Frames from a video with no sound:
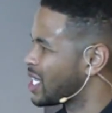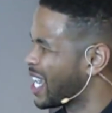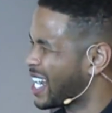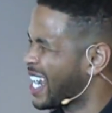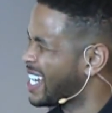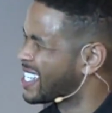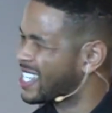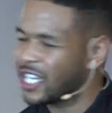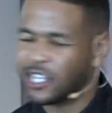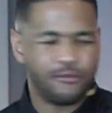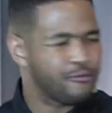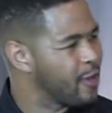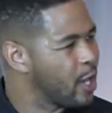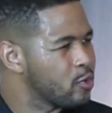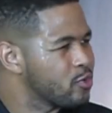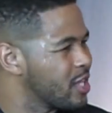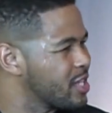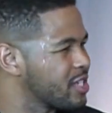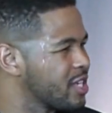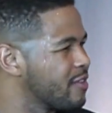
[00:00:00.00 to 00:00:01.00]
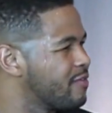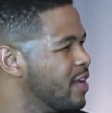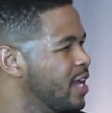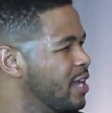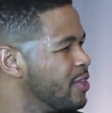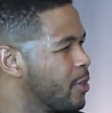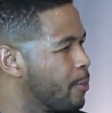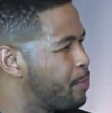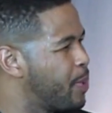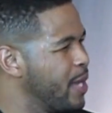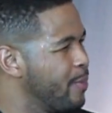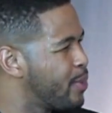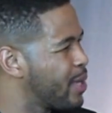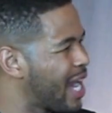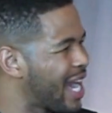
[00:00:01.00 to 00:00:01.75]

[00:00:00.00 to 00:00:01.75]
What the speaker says: Like, I just felt as if the people